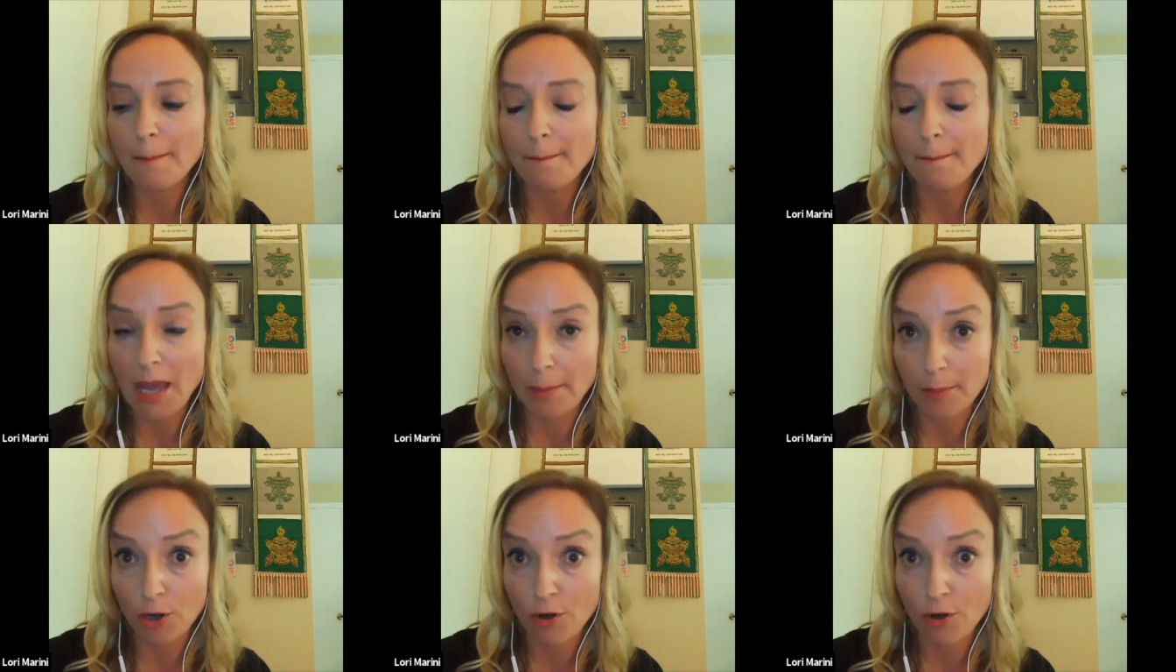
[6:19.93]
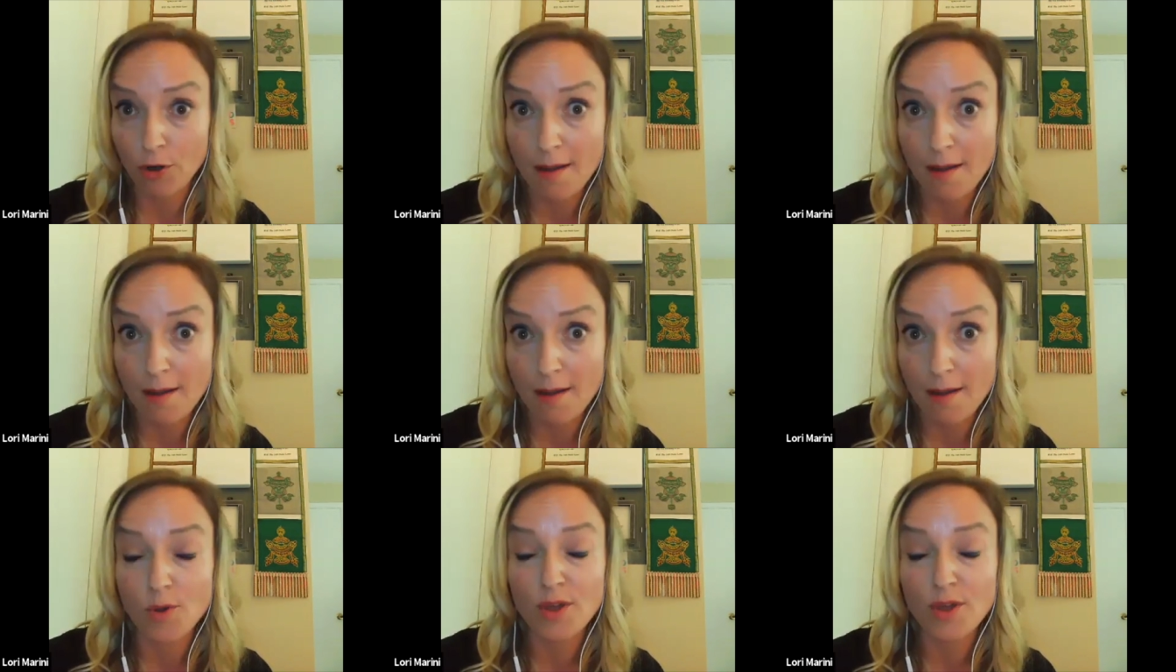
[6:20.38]

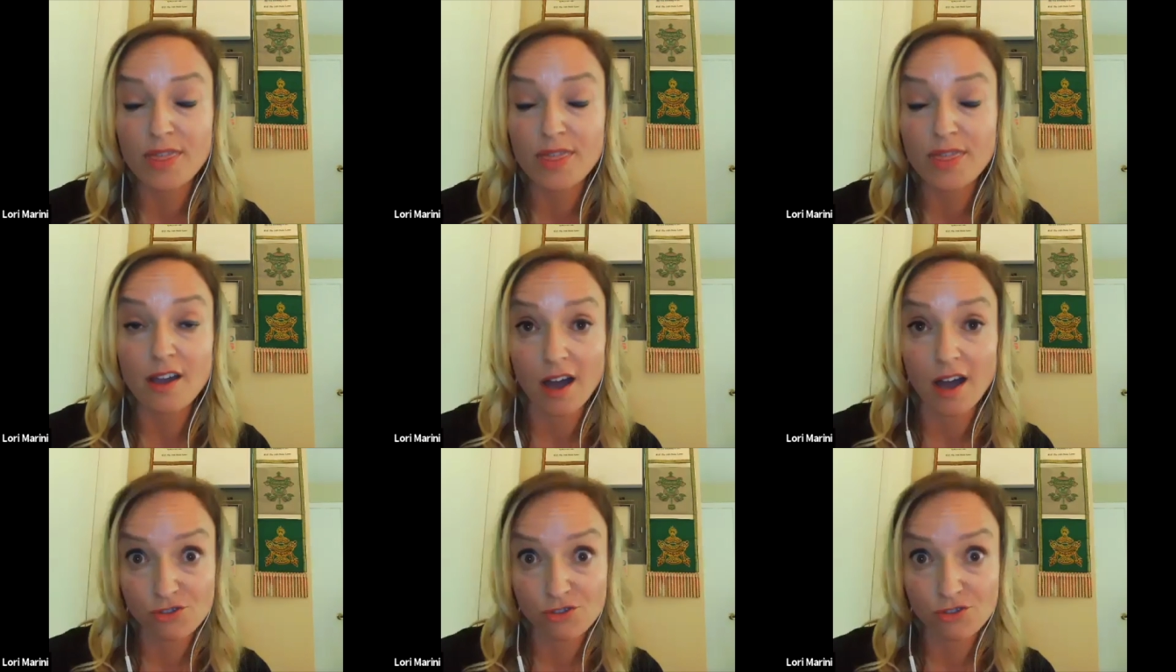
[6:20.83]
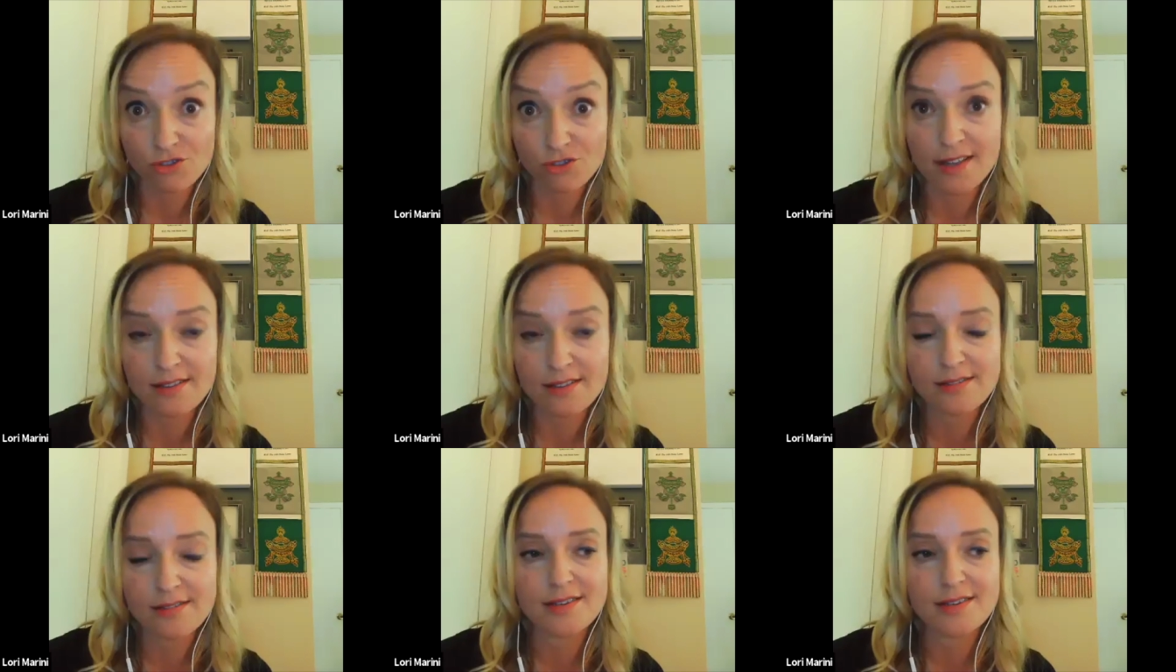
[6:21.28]
mammogram with
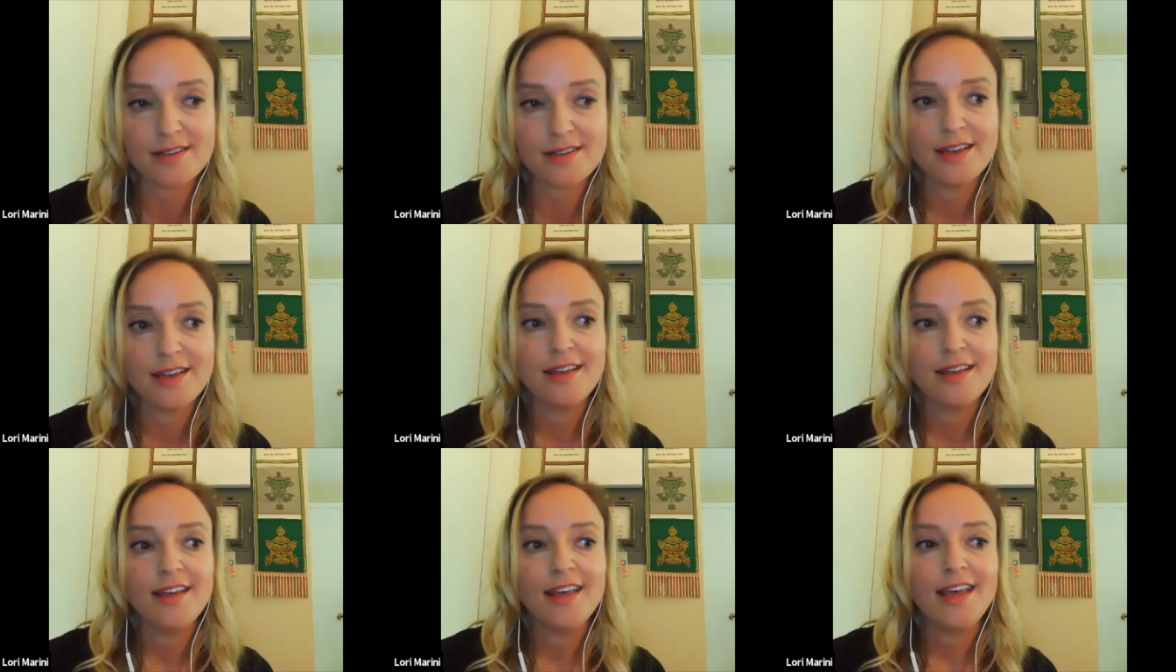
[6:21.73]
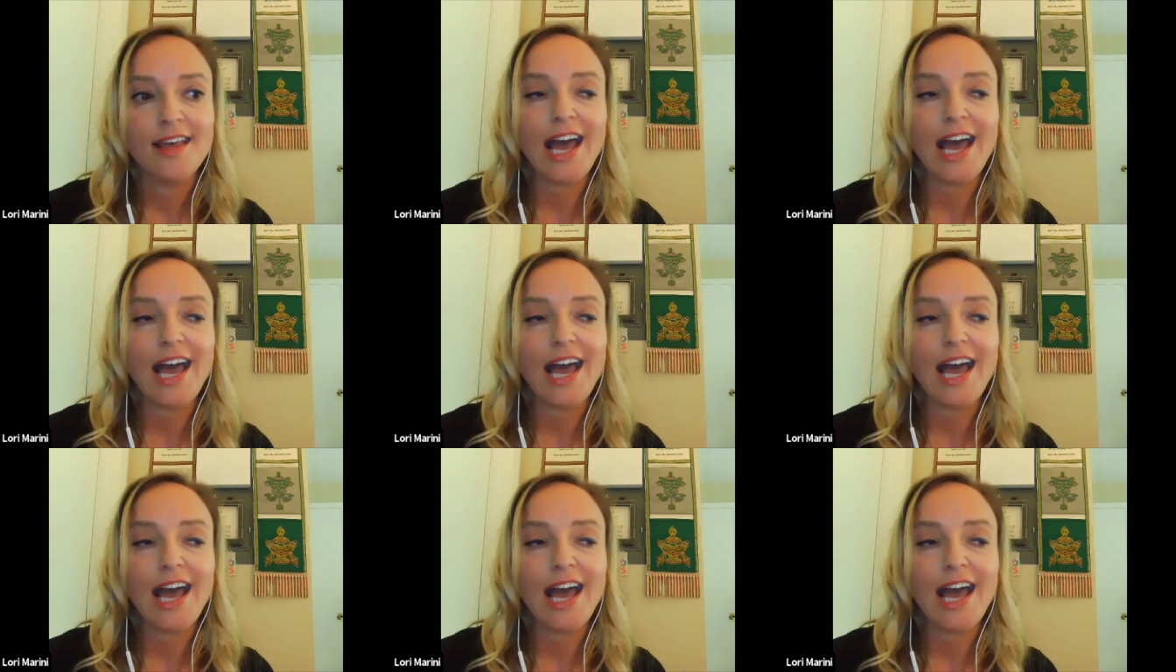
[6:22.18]
contrast,
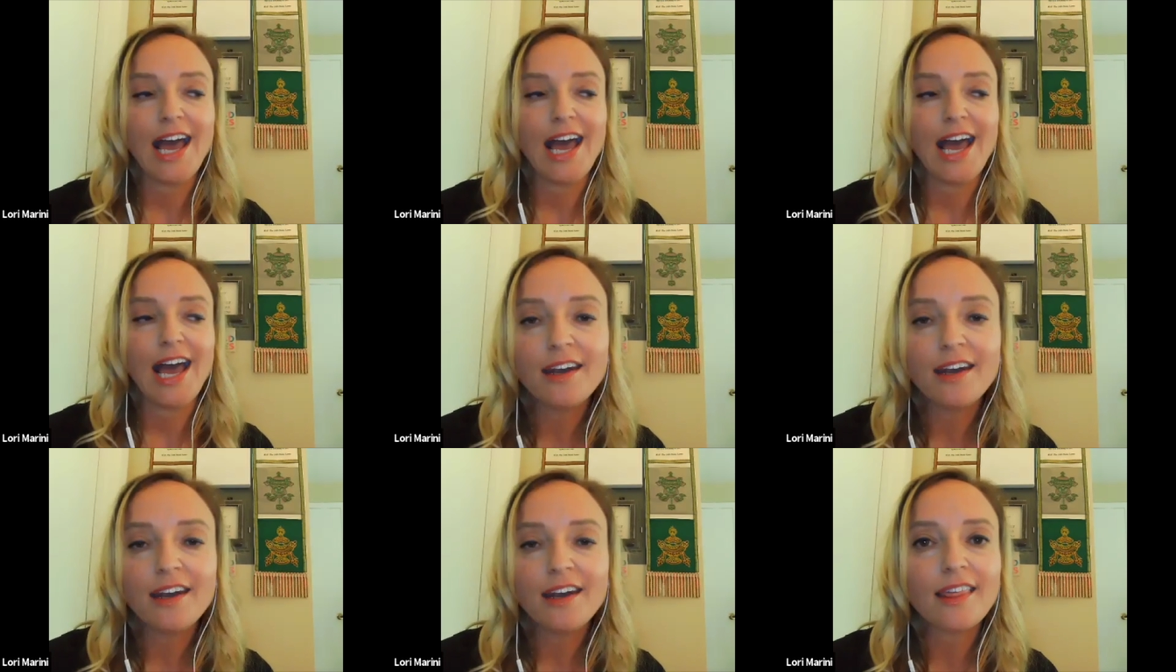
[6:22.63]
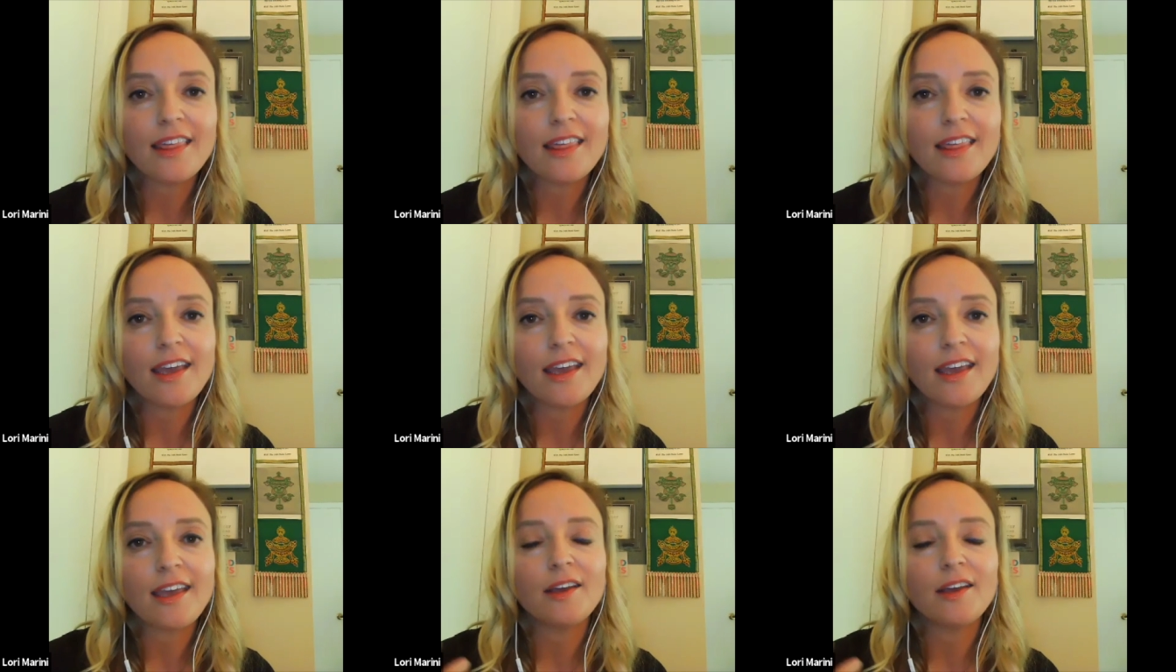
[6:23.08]
and then
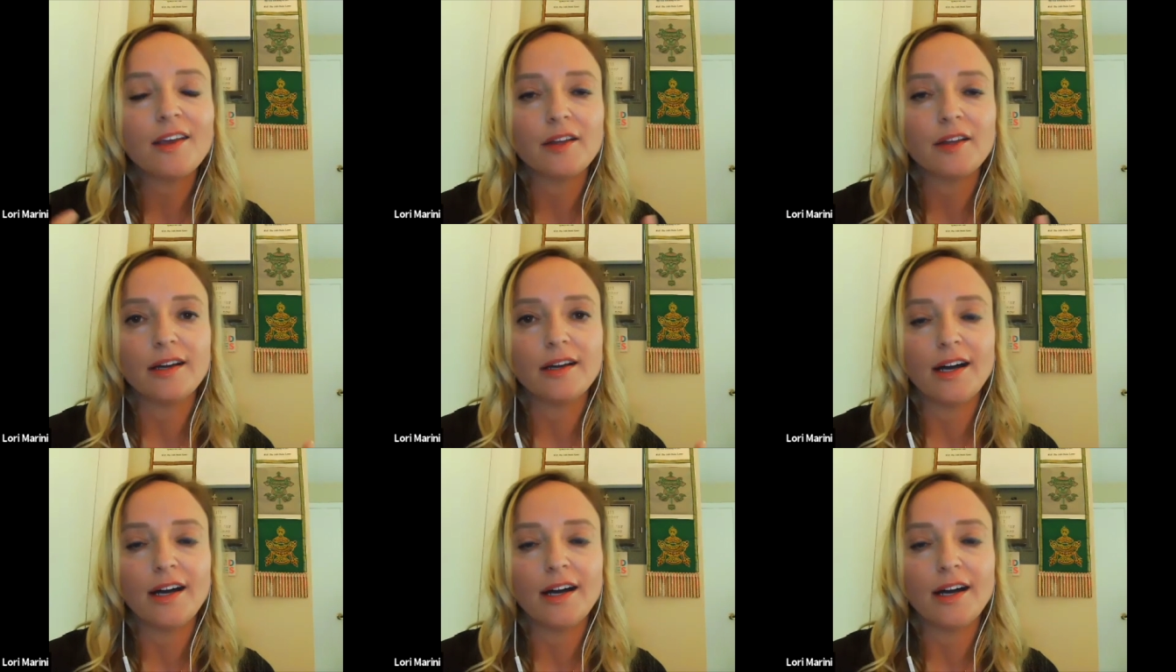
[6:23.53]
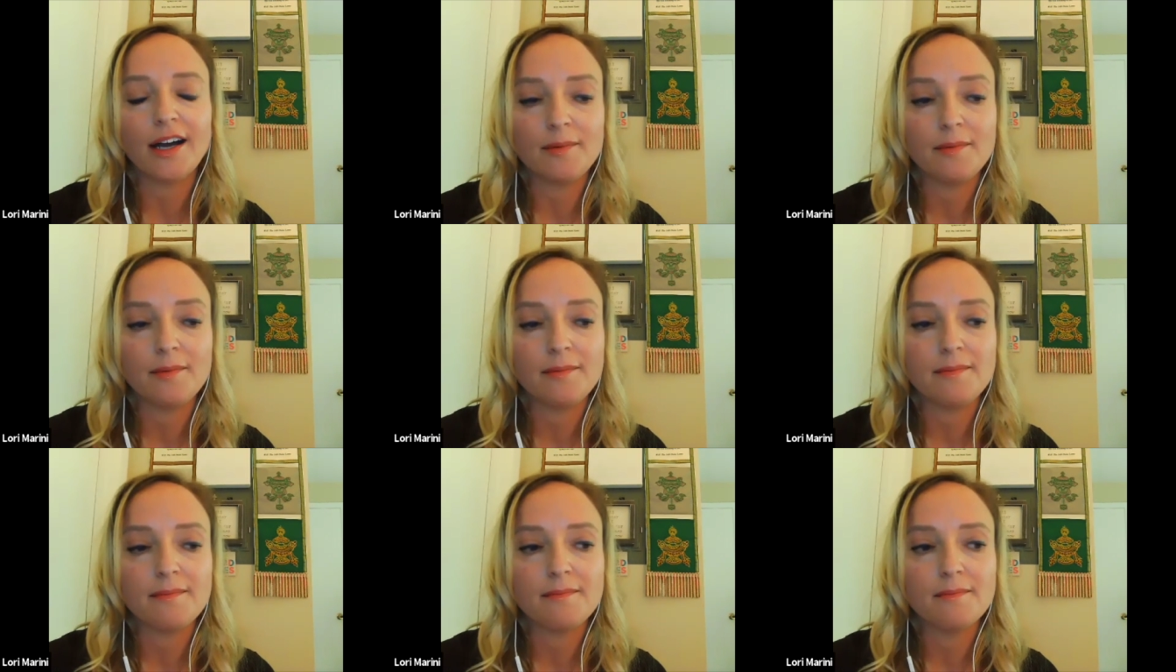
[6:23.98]
they
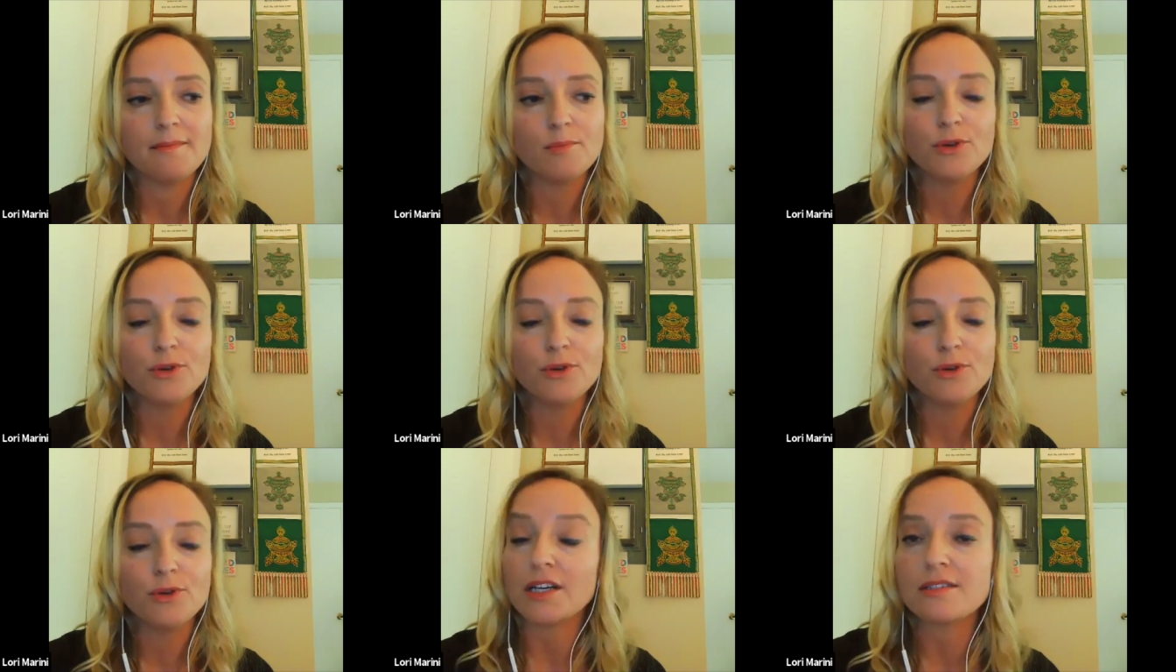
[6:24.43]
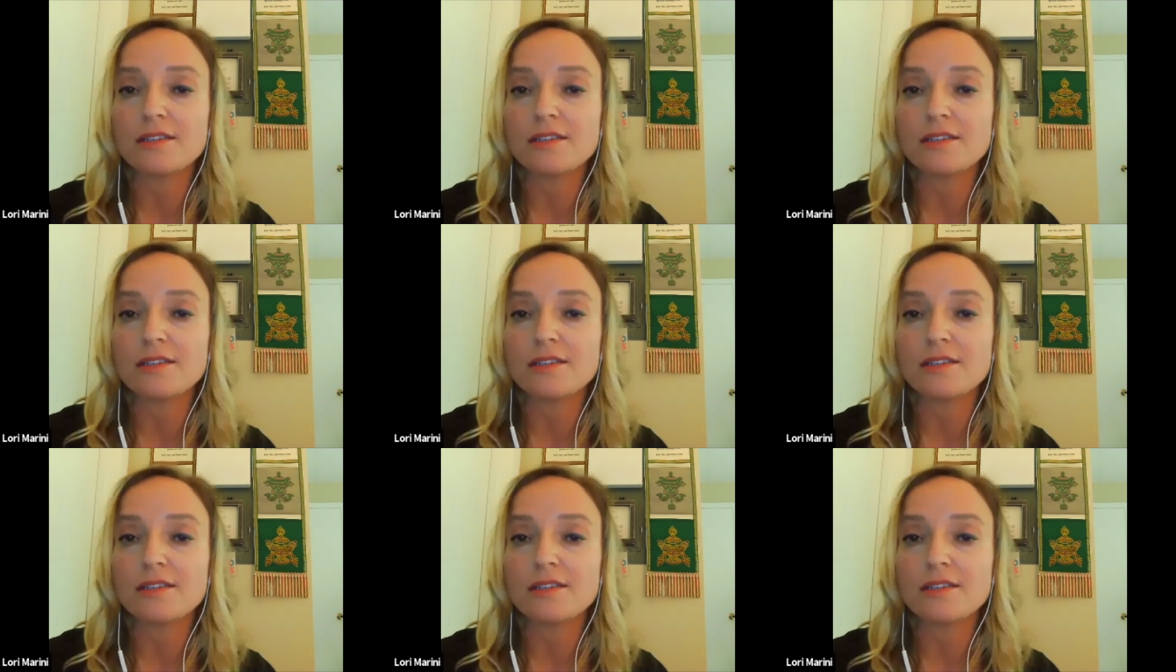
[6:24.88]
moved on to